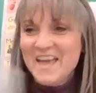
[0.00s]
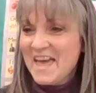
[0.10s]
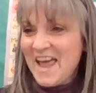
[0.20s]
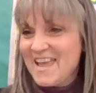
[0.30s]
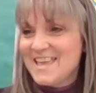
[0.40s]

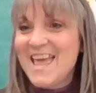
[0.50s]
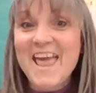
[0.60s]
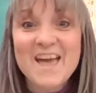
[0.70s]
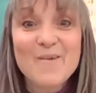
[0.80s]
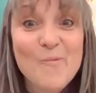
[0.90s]
and I
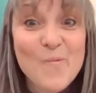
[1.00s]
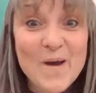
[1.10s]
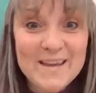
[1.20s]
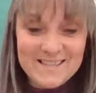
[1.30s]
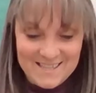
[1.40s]
can't
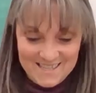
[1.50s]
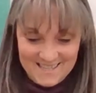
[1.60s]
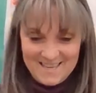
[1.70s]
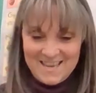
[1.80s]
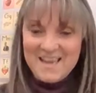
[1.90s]
wait to
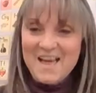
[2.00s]
see